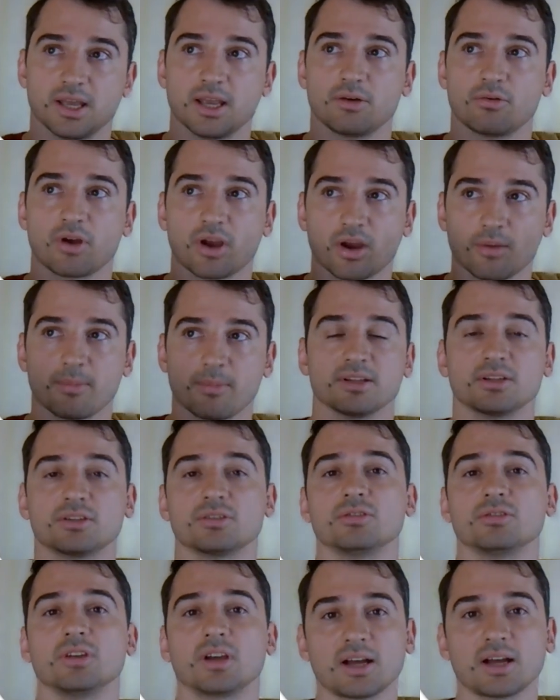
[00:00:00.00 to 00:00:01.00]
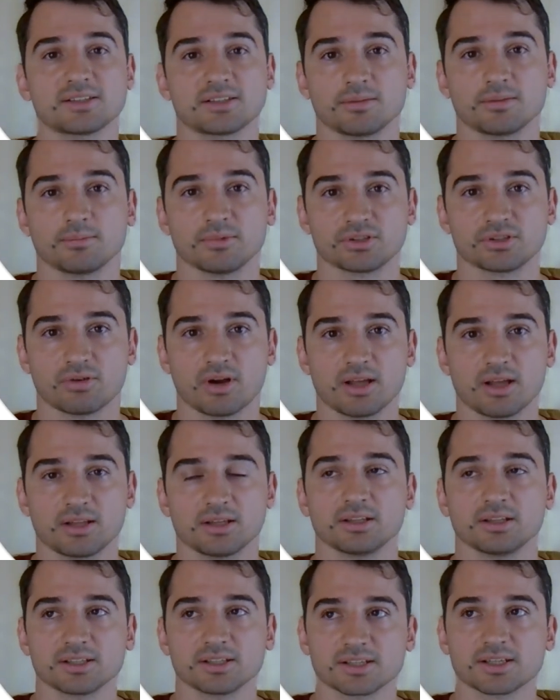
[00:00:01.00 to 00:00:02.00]
they recommend it to the customers,
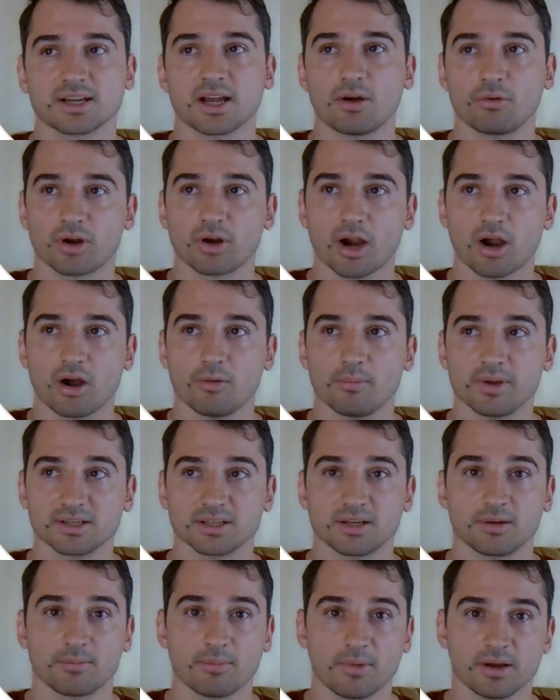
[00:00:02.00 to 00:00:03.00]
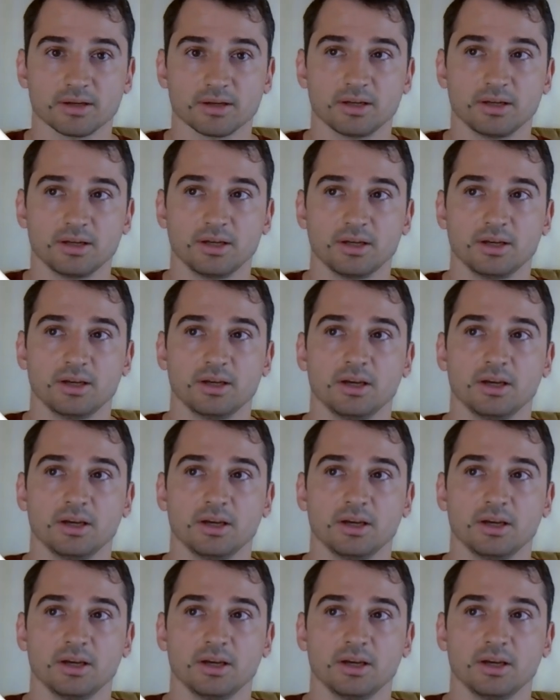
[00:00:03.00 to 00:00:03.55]
right? And this is how Rihao makes their money.